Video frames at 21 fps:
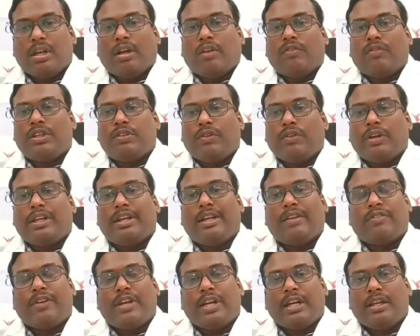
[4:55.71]
which will
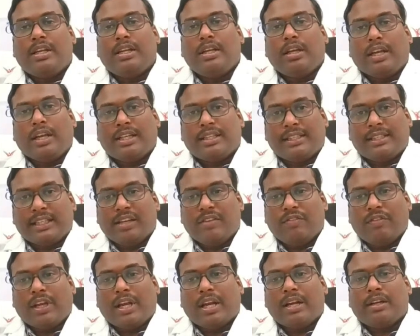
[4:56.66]
definitely and
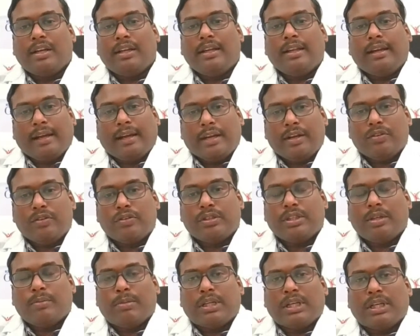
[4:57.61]
significantly reduce
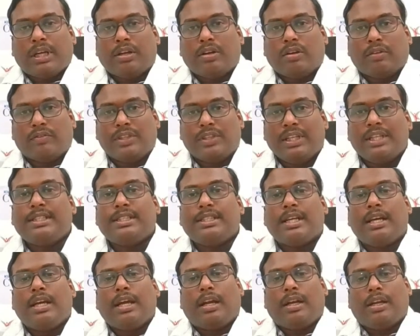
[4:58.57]
the burden of these
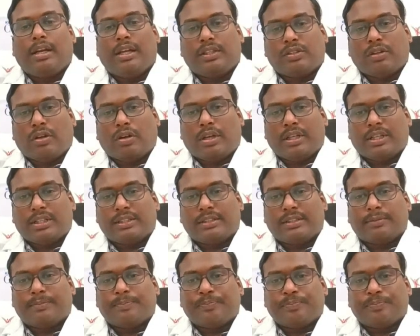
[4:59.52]
disorders.